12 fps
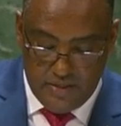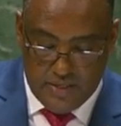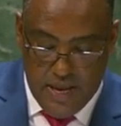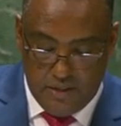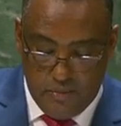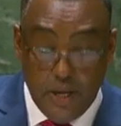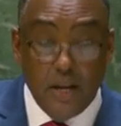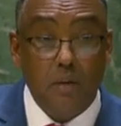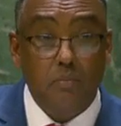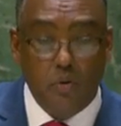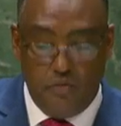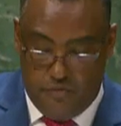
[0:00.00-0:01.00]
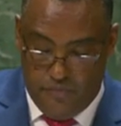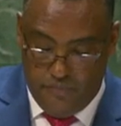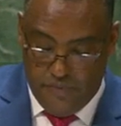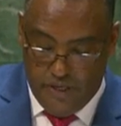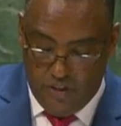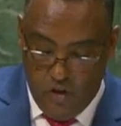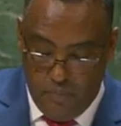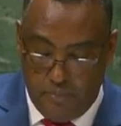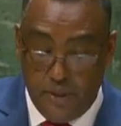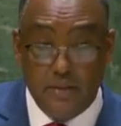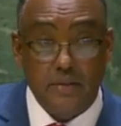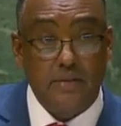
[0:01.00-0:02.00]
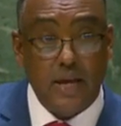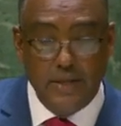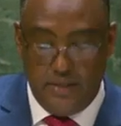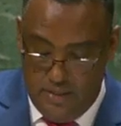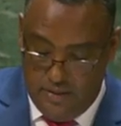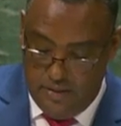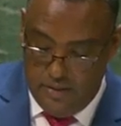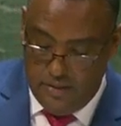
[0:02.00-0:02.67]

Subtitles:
that made up of Ethiopian society,